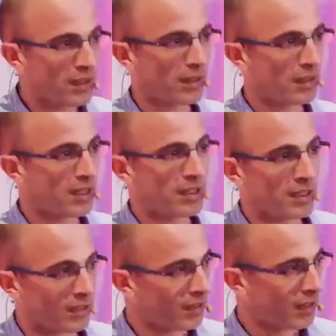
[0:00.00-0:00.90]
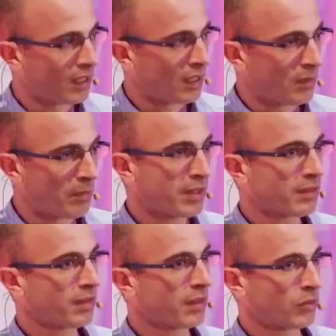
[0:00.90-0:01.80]
thing they need,
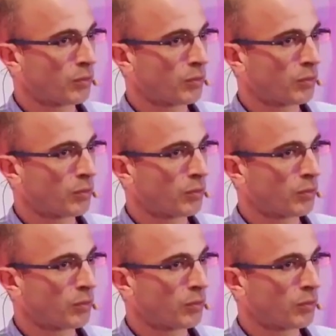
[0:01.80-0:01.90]
but